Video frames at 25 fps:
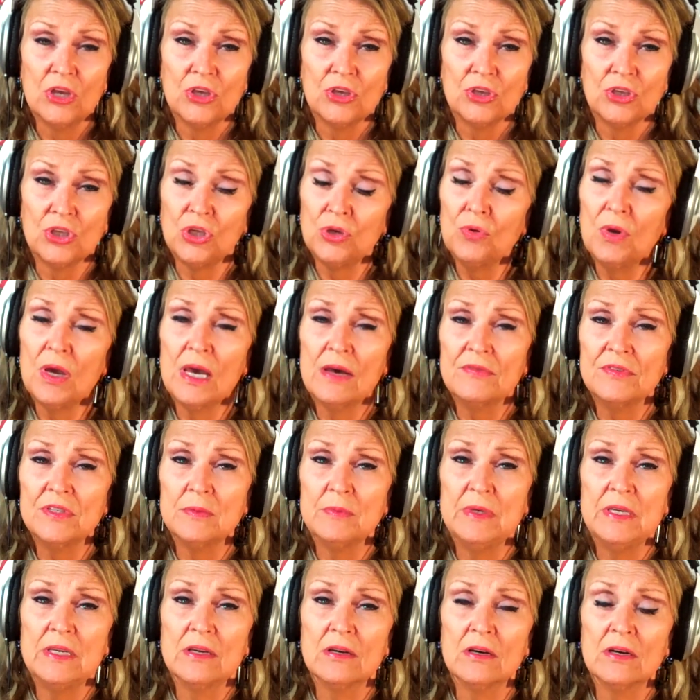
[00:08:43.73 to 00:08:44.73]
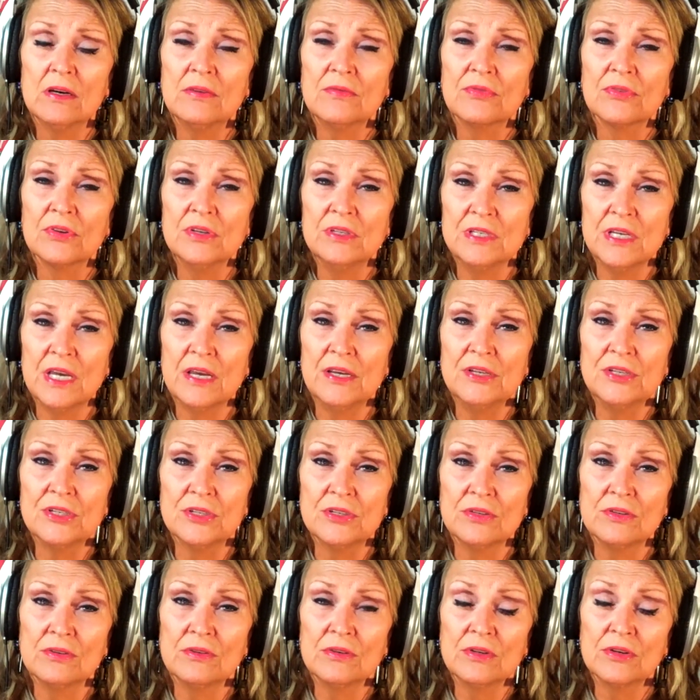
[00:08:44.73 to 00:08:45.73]
you have to be
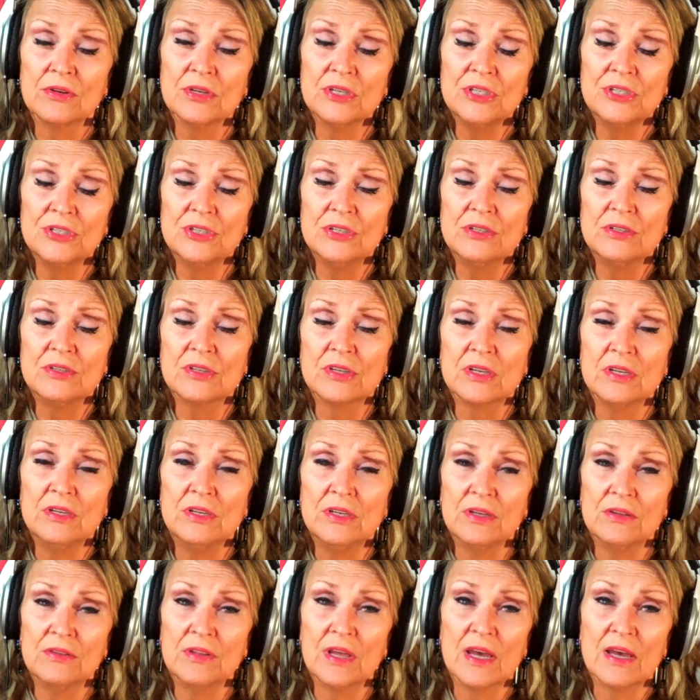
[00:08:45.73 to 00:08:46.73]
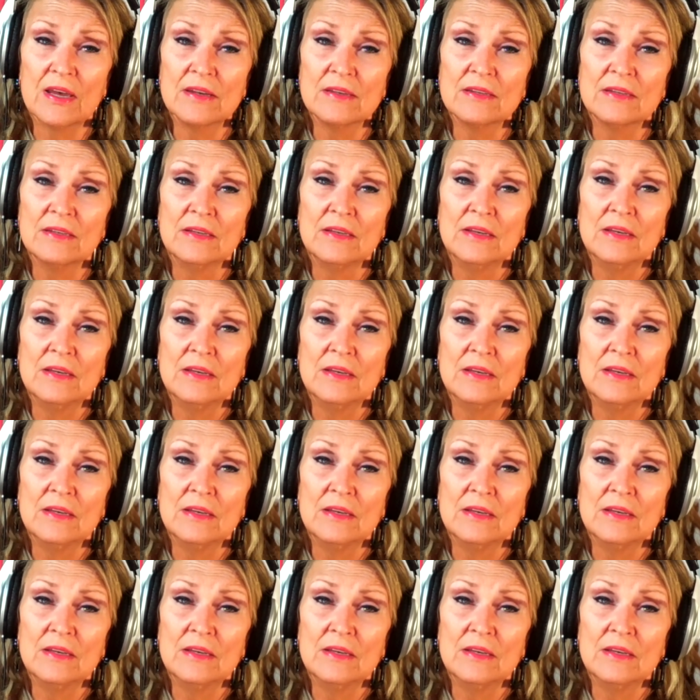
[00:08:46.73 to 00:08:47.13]
confrontational. And Christians can do that.